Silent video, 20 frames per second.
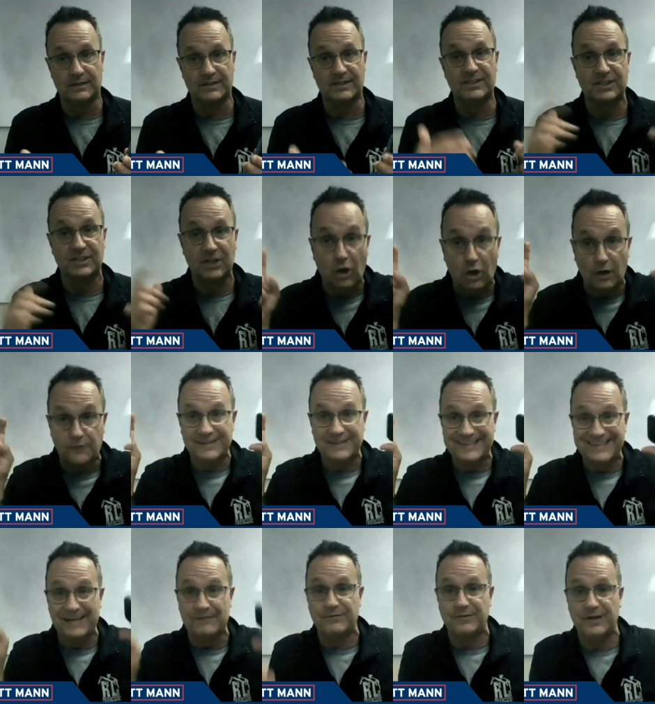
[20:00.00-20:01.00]
soft
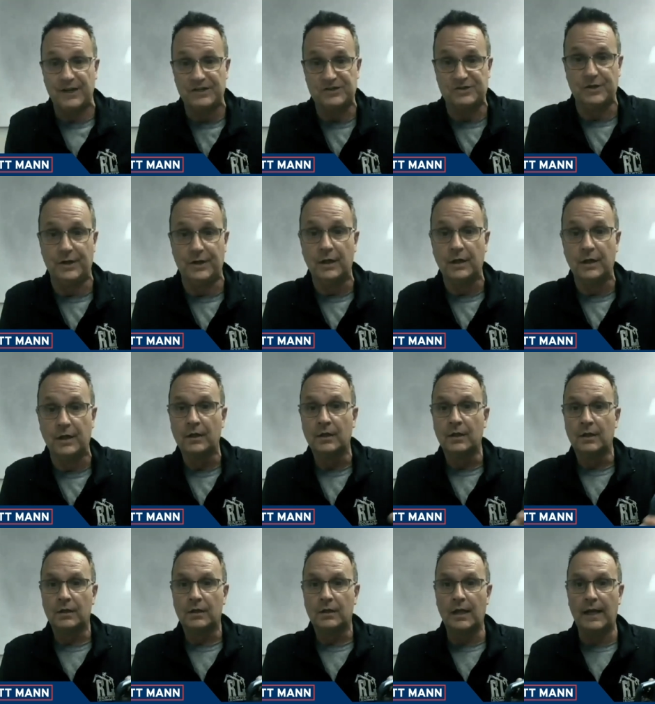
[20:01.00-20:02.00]
definition,
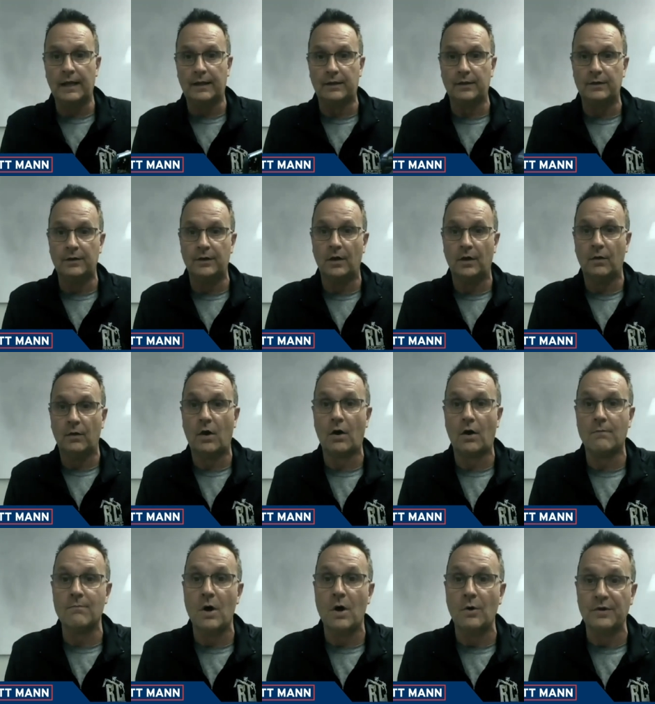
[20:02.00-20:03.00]
like, you know,
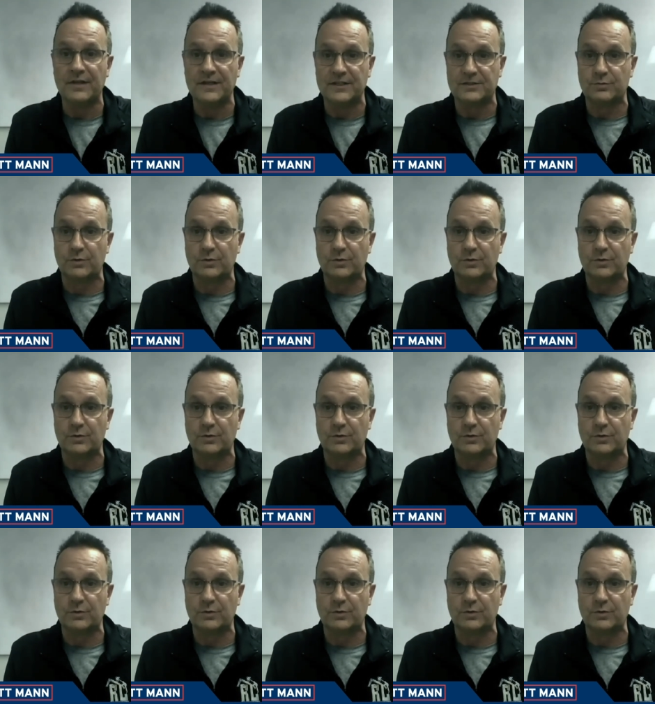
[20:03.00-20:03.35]
harmonious it's